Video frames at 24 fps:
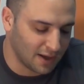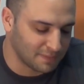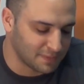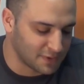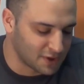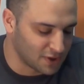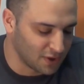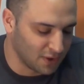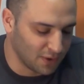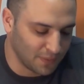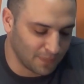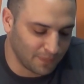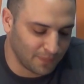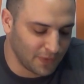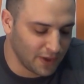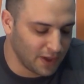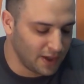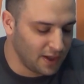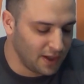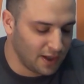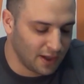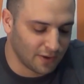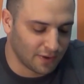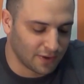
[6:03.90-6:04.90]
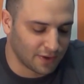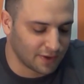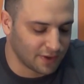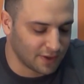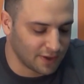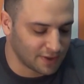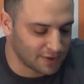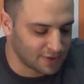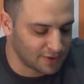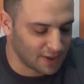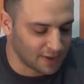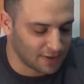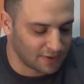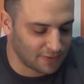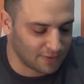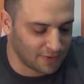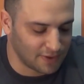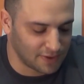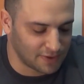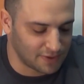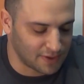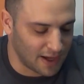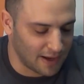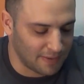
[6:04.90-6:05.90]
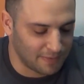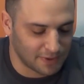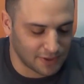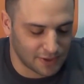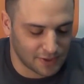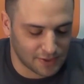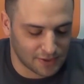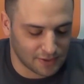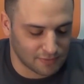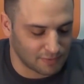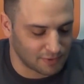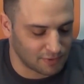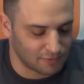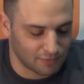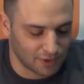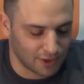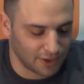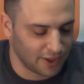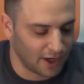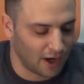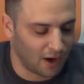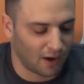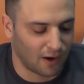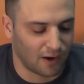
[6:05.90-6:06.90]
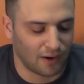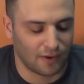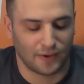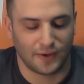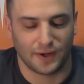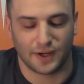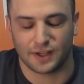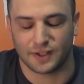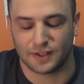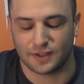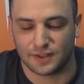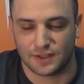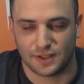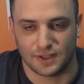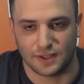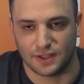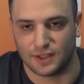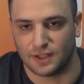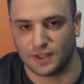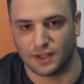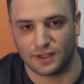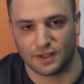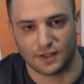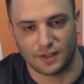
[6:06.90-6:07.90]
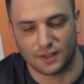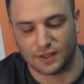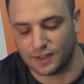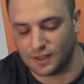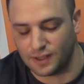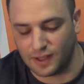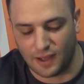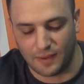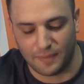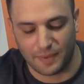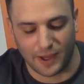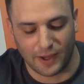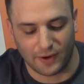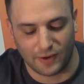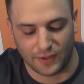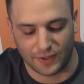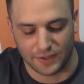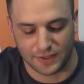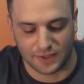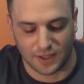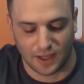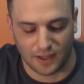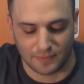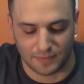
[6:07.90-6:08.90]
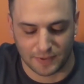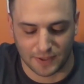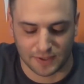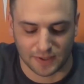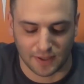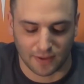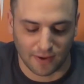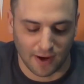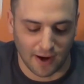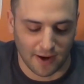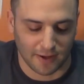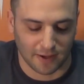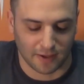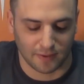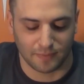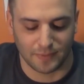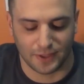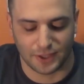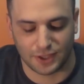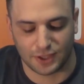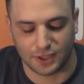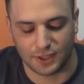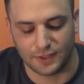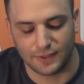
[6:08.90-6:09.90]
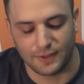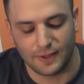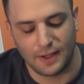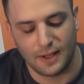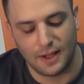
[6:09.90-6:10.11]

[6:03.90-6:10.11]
So hearing the extent of these damages, it was really harrowing to hear about all these companies that are out of commission.